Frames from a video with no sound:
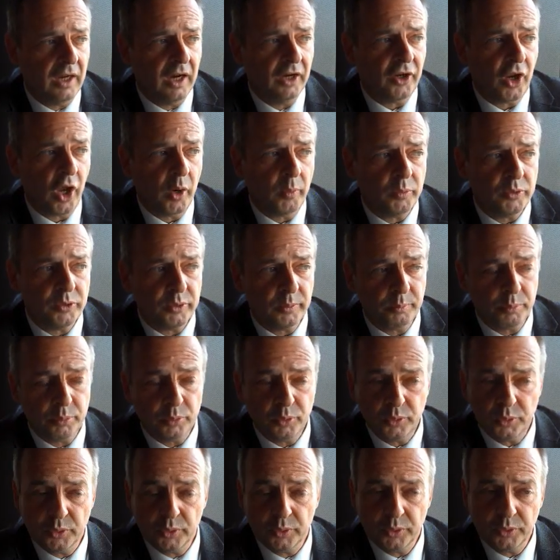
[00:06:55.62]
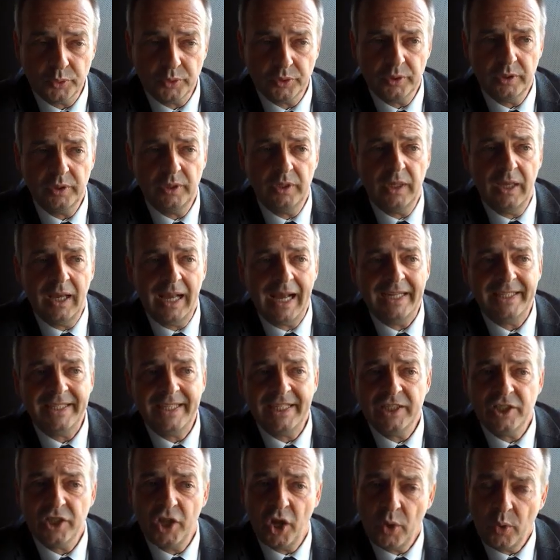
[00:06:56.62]
and I was abroad, and
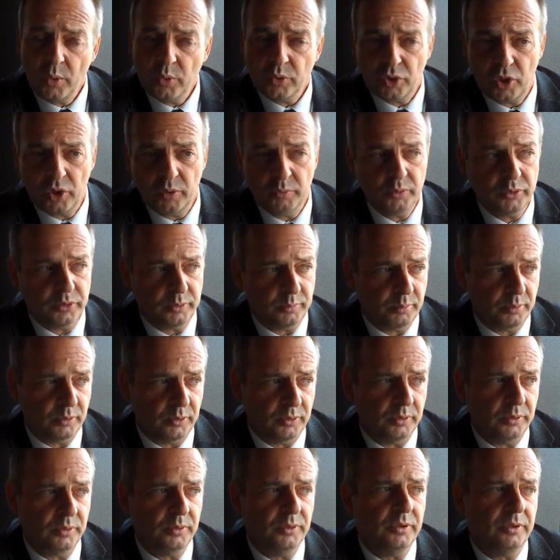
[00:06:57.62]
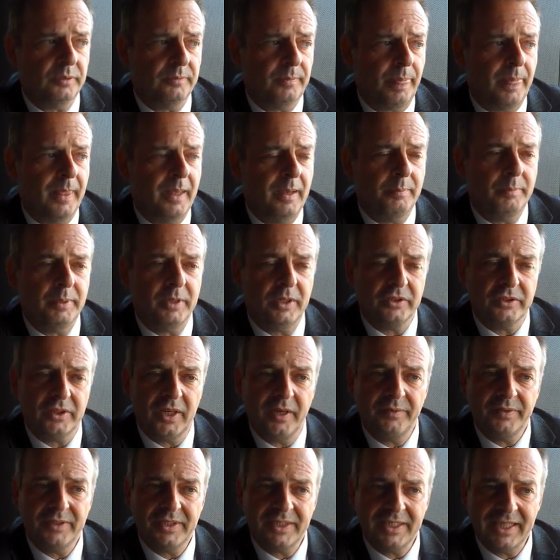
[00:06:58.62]
he knows I was abroad because
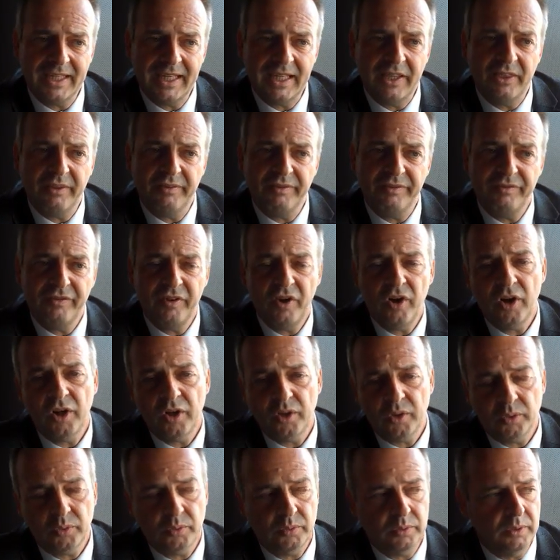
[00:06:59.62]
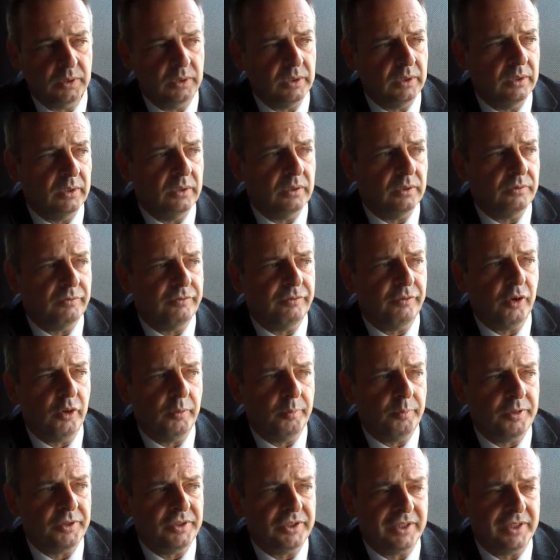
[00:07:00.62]
I've seen the file from the